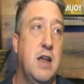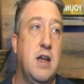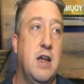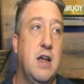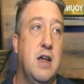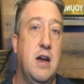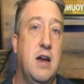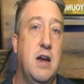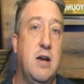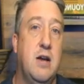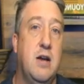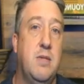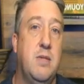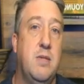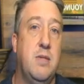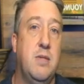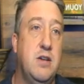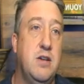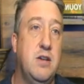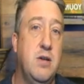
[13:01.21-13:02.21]
uh, by
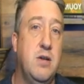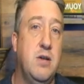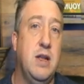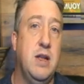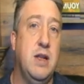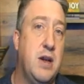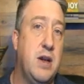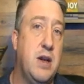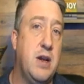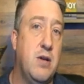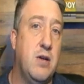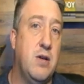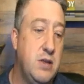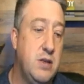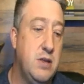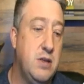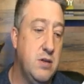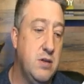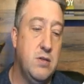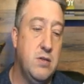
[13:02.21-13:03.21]
doing that, by going
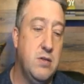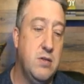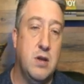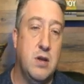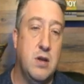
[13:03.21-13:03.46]
to